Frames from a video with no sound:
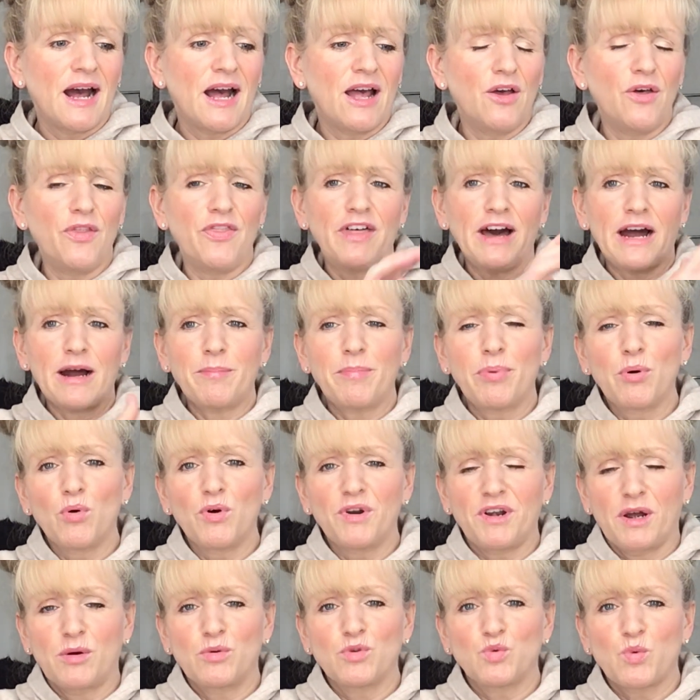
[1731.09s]
at that
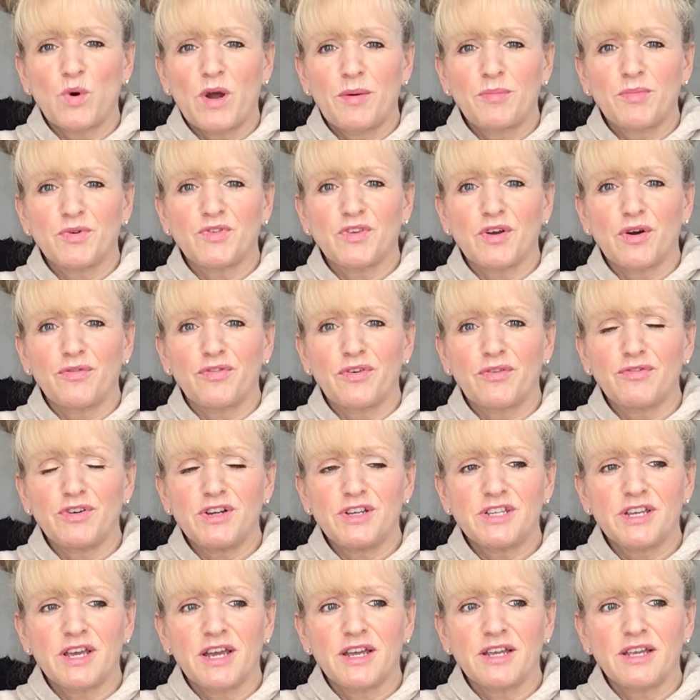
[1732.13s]
point I was weighing myself every
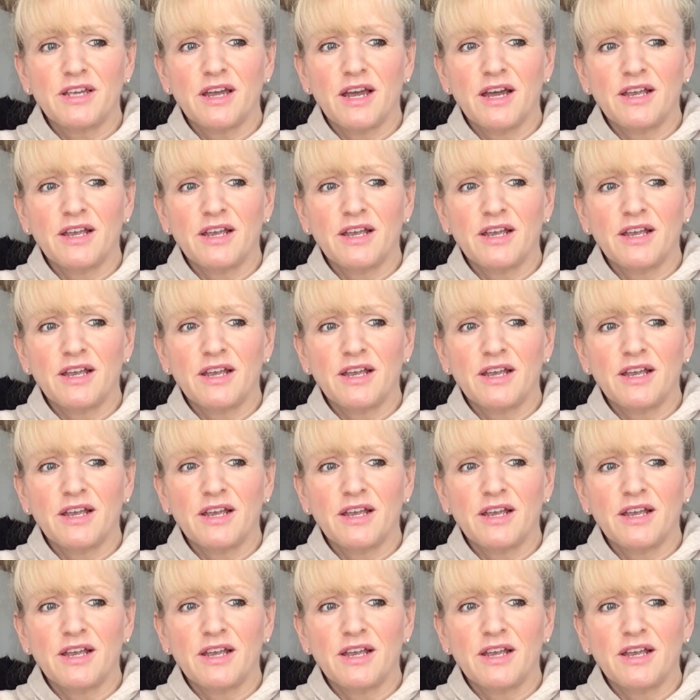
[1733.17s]
day,